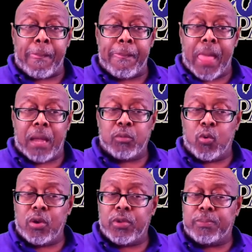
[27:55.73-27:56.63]
I'm
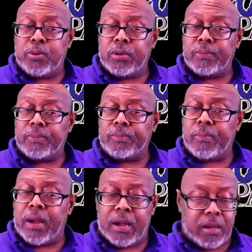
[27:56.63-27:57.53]
going to put
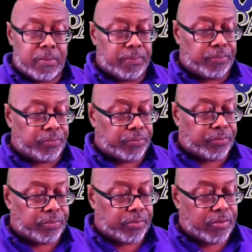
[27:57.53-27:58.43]
my
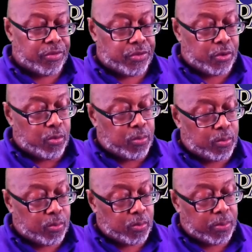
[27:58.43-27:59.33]

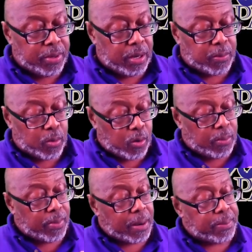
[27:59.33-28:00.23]
Zoom will be up
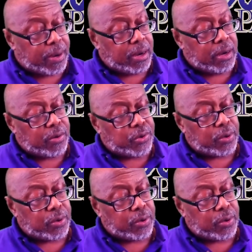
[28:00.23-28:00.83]
on my page,